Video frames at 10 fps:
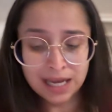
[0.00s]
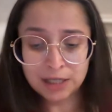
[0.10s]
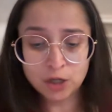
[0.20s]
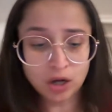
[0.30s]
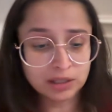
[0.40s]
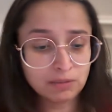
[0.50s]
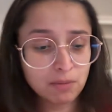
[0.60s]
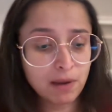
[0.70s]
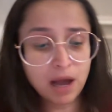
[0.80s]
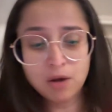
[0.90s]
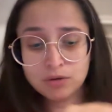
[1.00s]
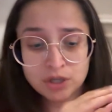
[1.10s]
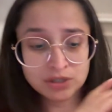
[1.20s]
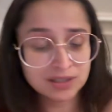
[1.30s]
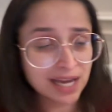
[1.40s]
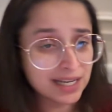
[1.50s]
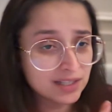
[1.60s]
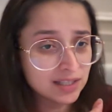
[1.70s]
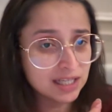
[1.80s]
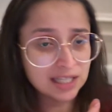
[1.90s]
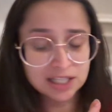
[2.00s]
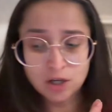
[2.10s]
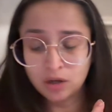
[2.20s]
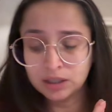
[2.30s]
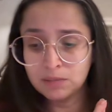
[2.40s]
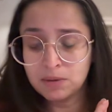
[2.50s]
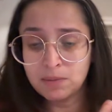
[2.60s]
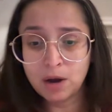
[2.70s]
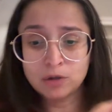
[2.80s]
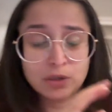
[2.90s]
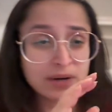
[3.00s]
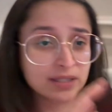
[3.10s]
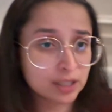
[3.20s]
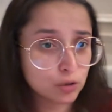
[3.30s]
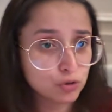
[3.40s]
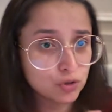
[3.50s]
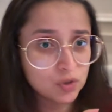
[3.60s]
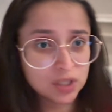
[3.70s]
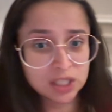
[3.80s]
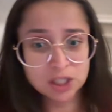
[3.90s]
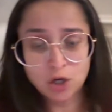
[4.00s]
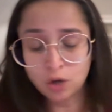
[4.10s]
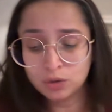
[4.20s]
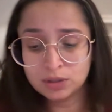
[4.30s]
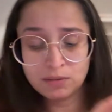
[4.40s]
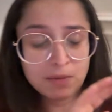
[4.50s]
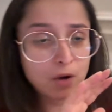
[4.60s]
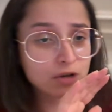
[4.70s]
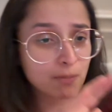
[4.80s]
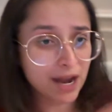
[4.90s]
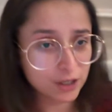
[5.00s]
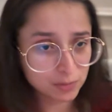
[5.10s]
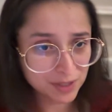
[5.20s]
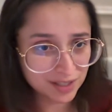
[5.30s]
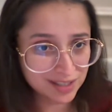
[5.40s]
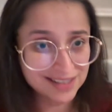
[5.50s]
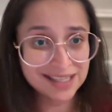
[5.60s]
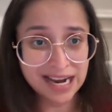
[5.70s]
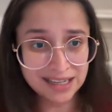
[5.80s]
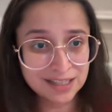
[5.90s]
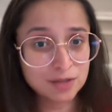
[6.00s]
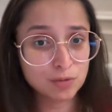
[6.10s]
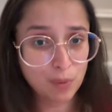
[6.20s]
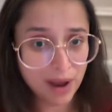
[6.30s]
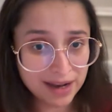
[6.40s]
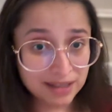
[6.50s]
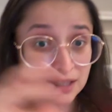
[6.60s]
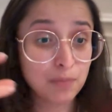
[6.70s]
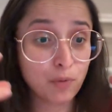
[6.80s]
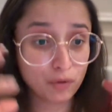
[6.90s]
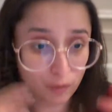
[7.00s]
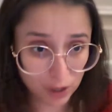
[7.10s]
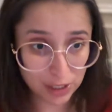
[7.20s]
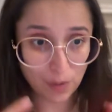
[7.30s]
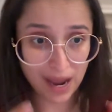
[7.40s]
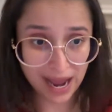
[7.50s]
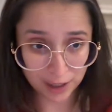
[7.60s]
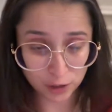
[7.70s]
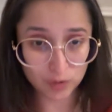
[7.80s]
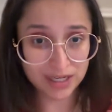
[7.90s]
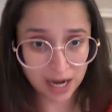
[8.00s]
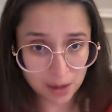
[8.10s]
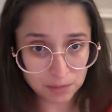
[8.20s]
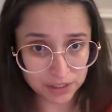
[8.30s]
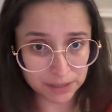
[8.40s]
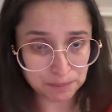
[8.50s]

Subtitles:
Talk them about your design skills, talk them about your execution skills, talk to them about your management skills. That is where the portfolio actually comes in.